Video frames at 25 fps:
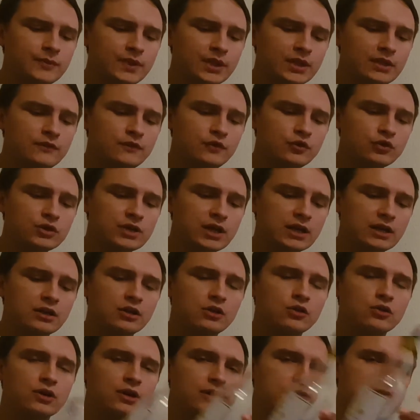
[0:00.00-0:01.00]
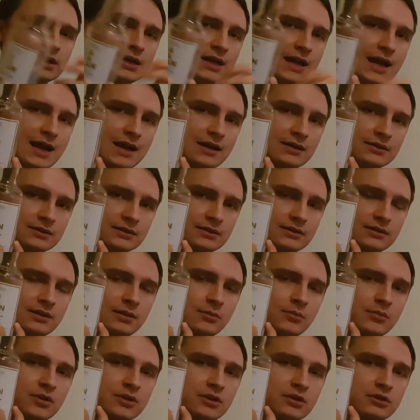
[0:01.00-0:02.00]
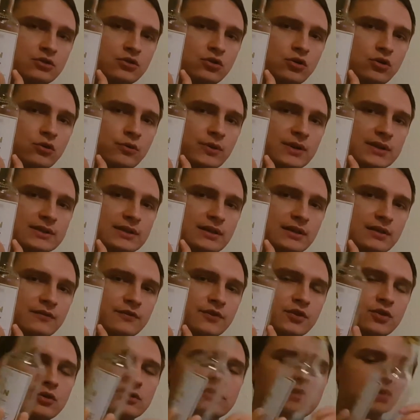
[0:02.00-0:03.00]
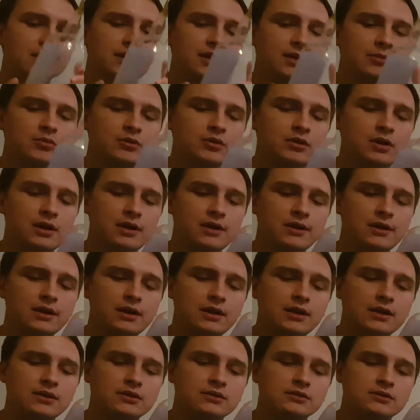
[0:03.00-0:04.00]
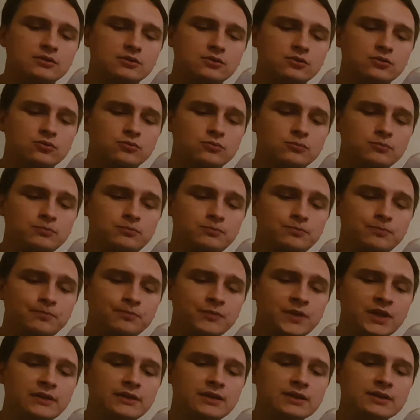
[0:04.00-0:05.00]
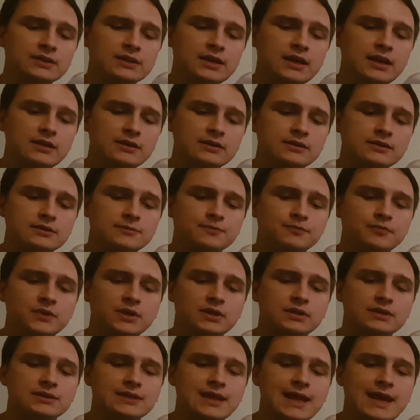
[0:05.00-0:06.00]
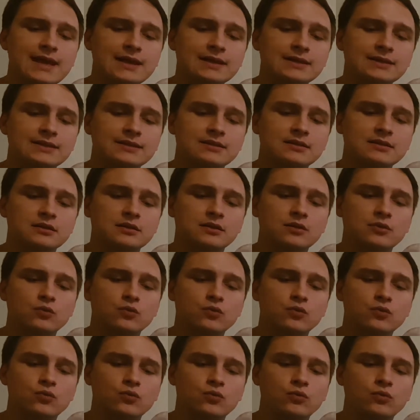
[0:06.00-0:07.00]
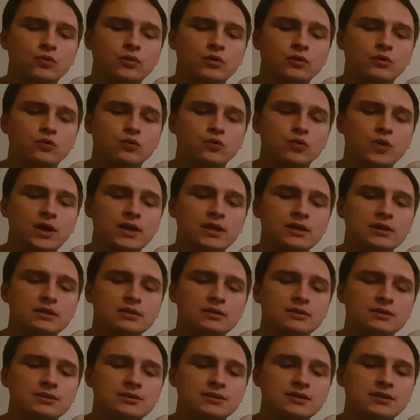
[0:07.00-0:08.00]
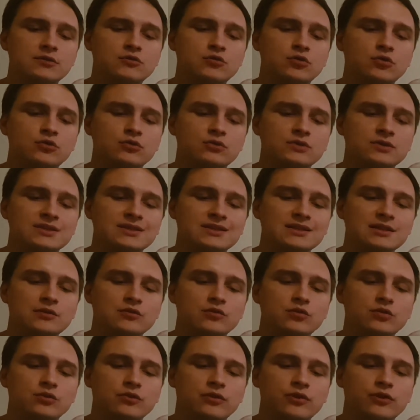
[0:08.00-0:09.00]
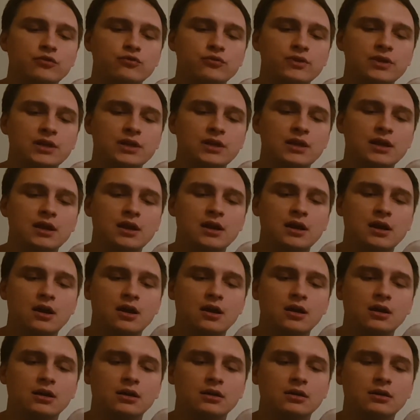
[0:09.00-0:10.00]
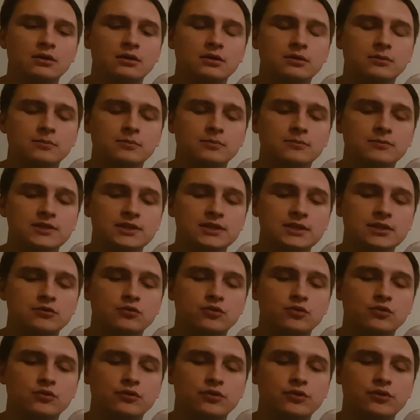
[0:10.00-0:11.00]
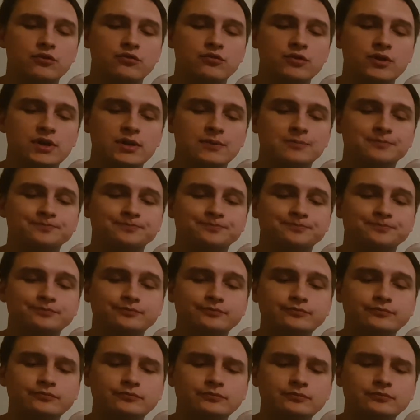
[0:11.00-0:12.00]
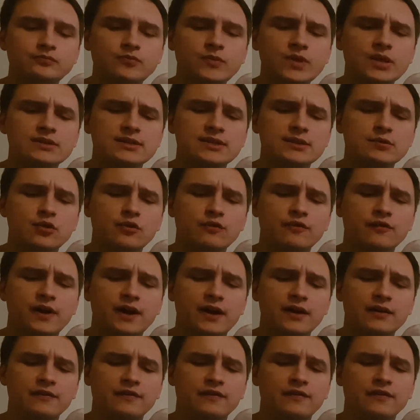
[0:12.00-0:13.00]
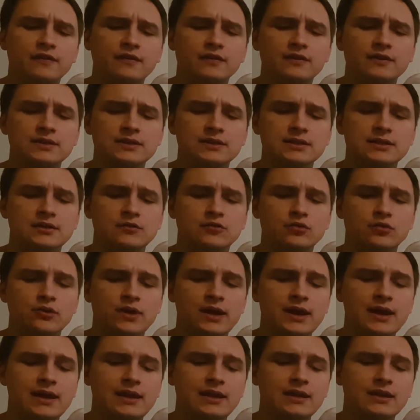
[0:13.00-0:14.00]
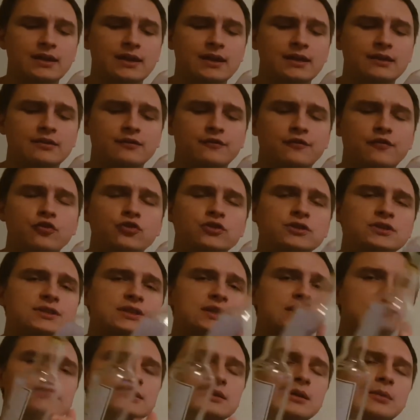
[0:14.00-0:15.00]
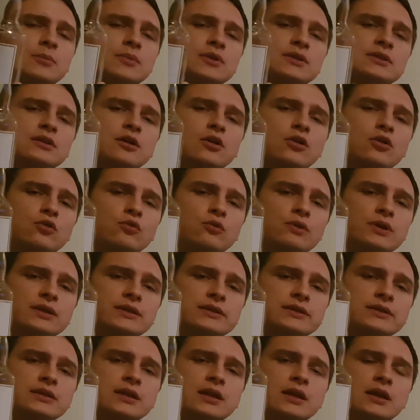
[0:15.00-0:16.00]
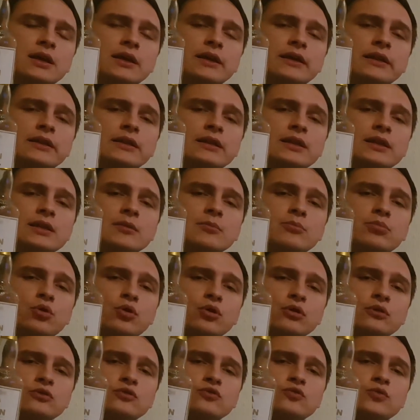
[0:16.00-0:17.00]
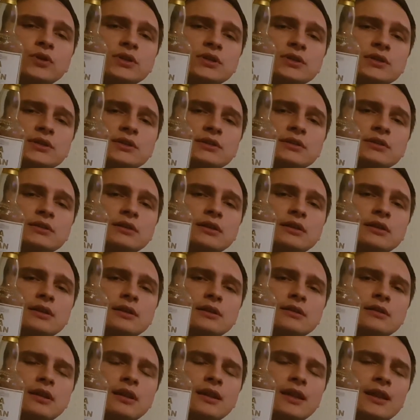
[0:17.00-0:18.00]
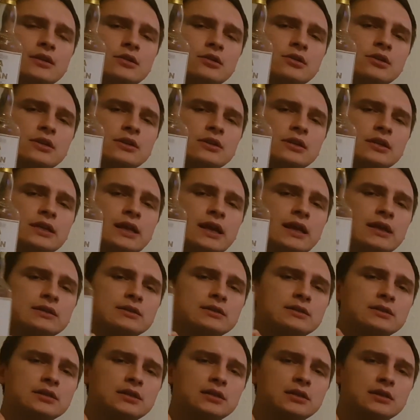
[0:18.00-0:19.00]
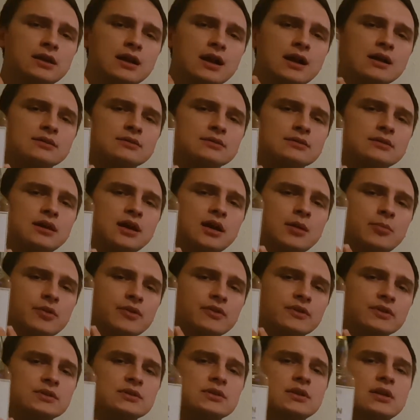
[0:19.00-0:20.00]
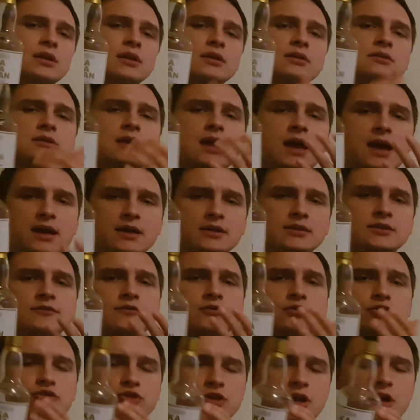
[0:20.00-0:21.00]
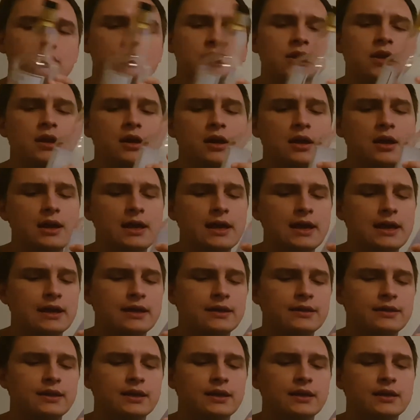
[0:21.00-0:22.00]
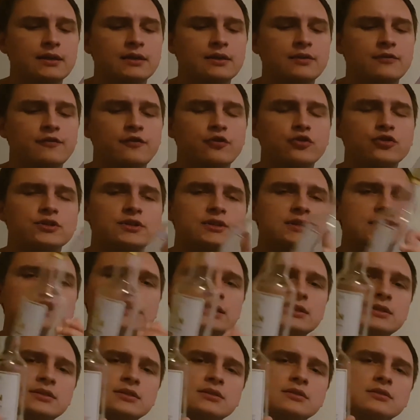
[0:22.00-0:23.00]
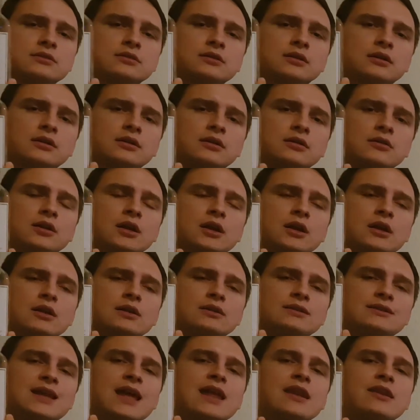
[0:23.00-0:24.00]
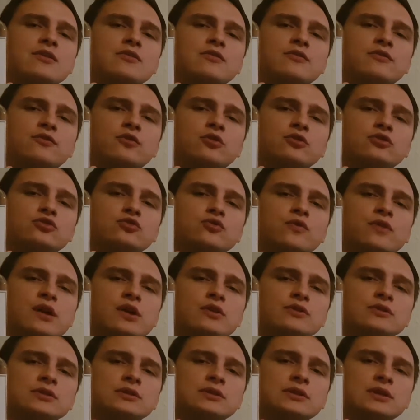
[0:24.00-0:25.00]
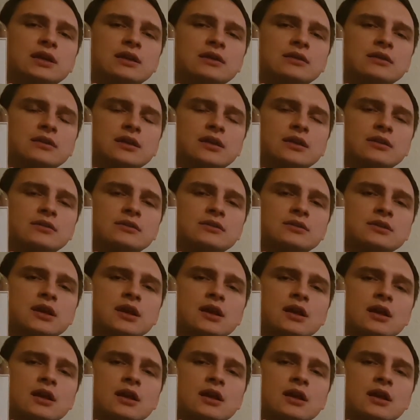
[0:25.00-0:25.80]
if you take a look at the cask number that you always have here on the label. So in this case it's S1003030550A, and the first six numbers are always the important ones. The letter indicates the cask type, in this case S for sherry, and then the first six, 10 for 2010 and